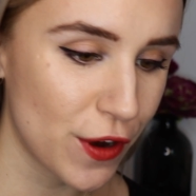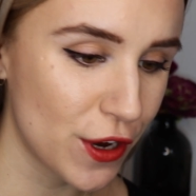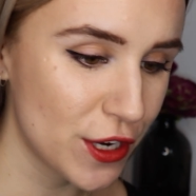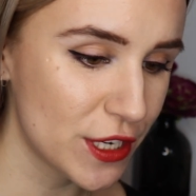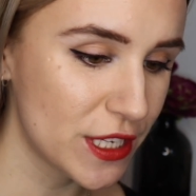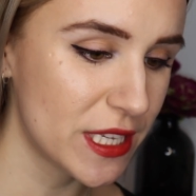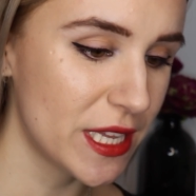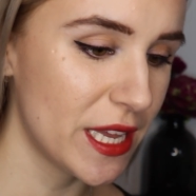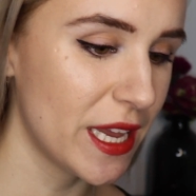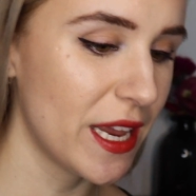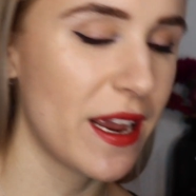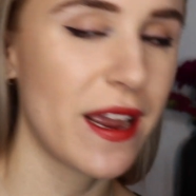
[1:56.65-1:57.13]

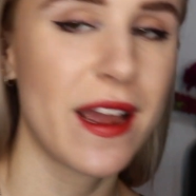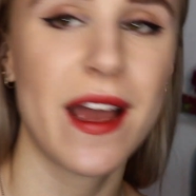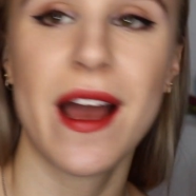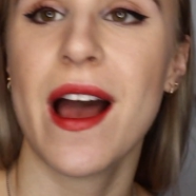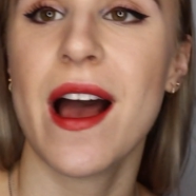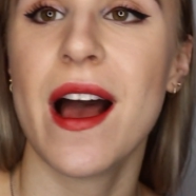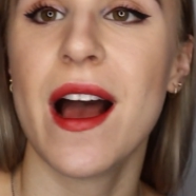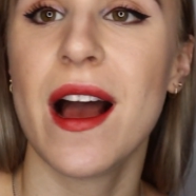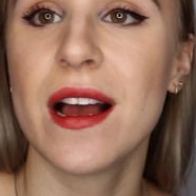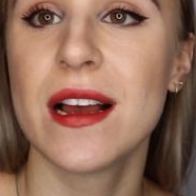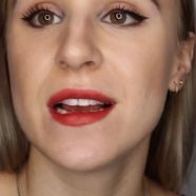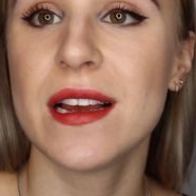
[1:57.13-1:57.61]
First thing
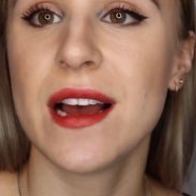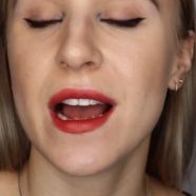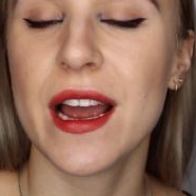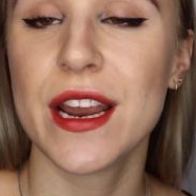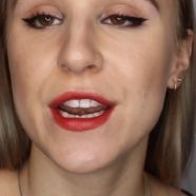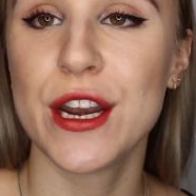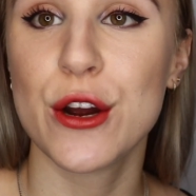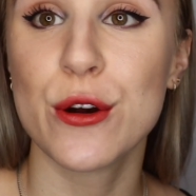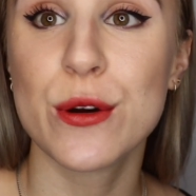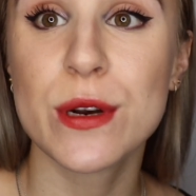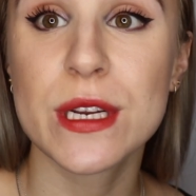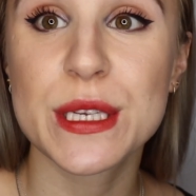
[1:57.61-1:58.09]

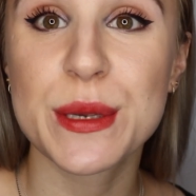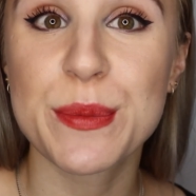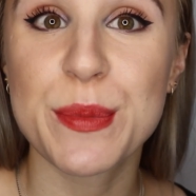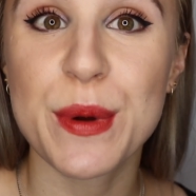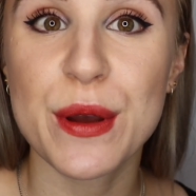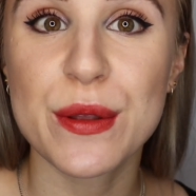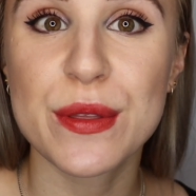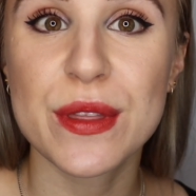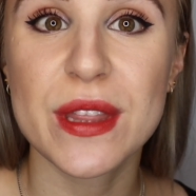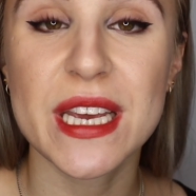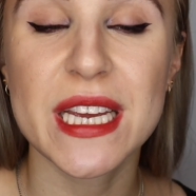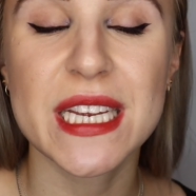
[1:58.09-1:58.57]
I notice
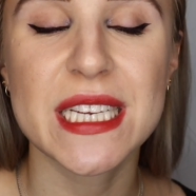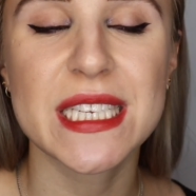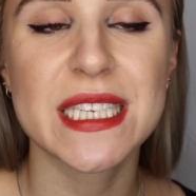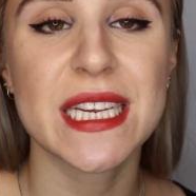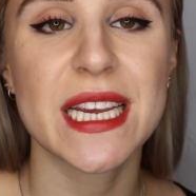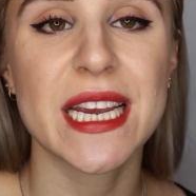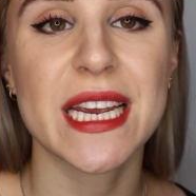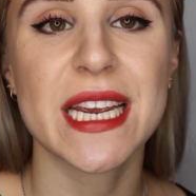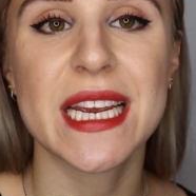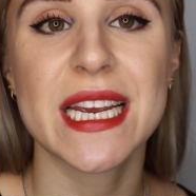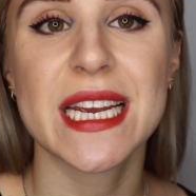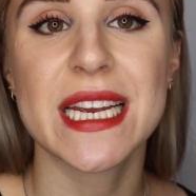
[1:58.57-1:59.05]
about this
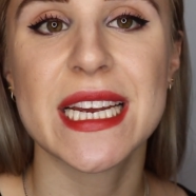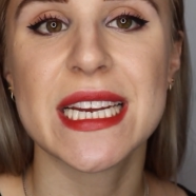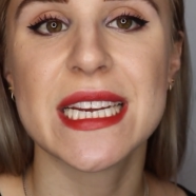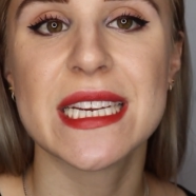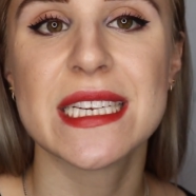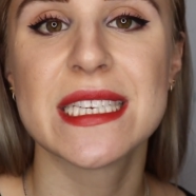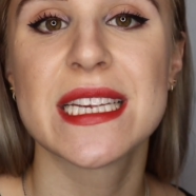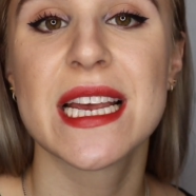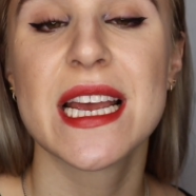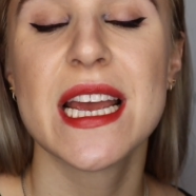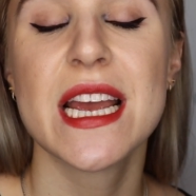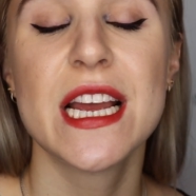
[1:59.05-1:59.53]

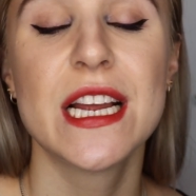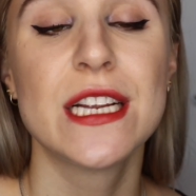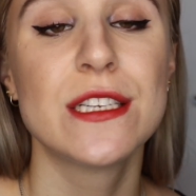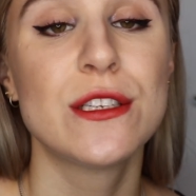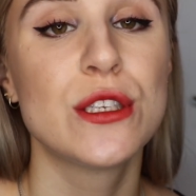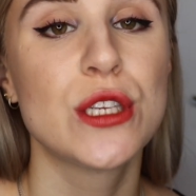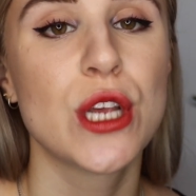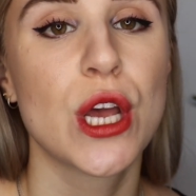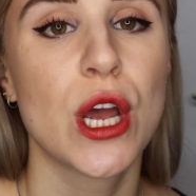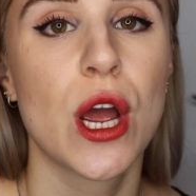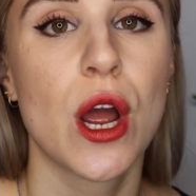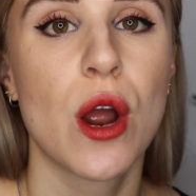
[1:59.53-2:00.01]
is
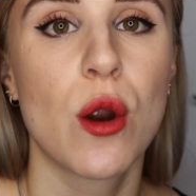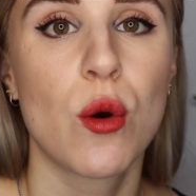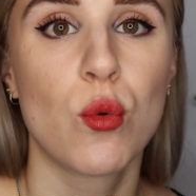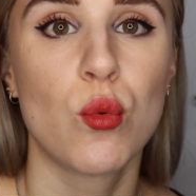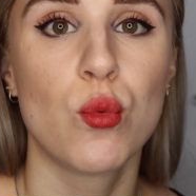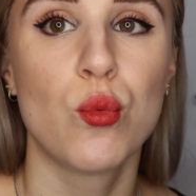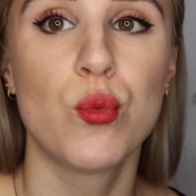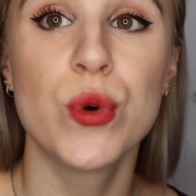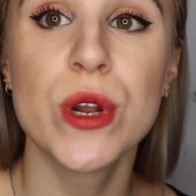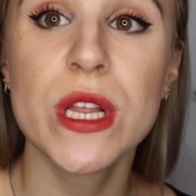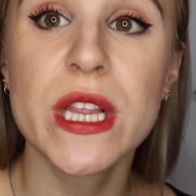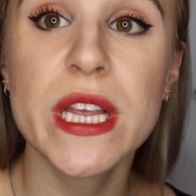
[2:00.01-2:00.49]
it's
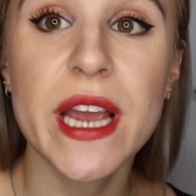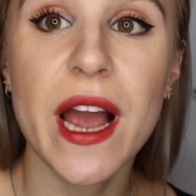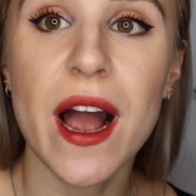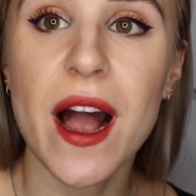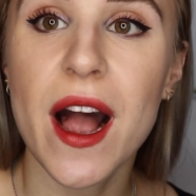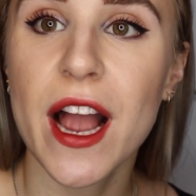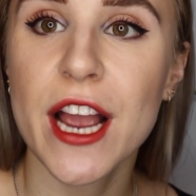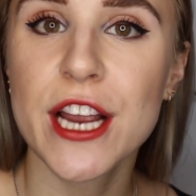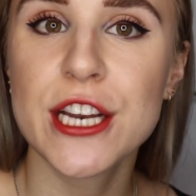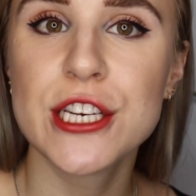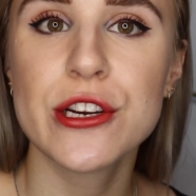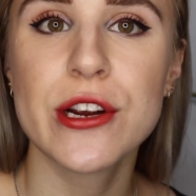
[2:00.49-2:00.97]
really
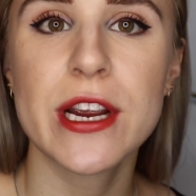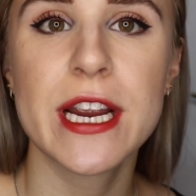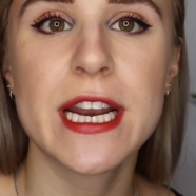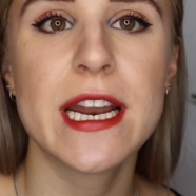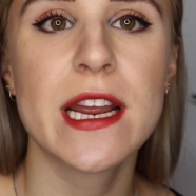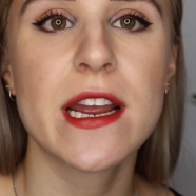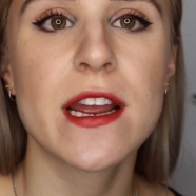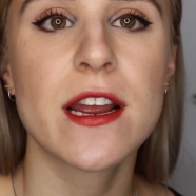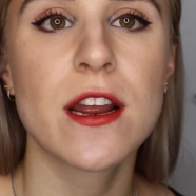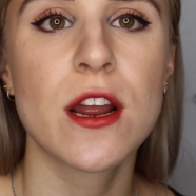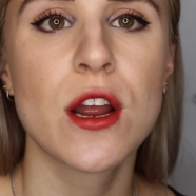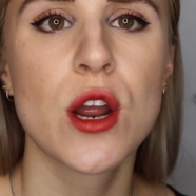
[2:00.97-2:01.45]

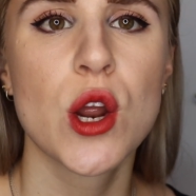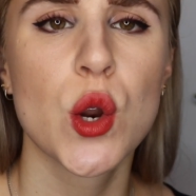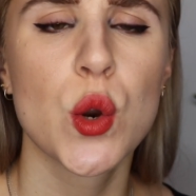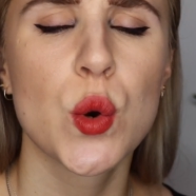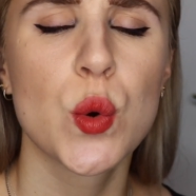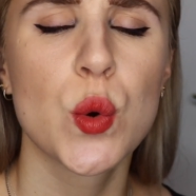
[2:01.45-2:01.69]
hydrating,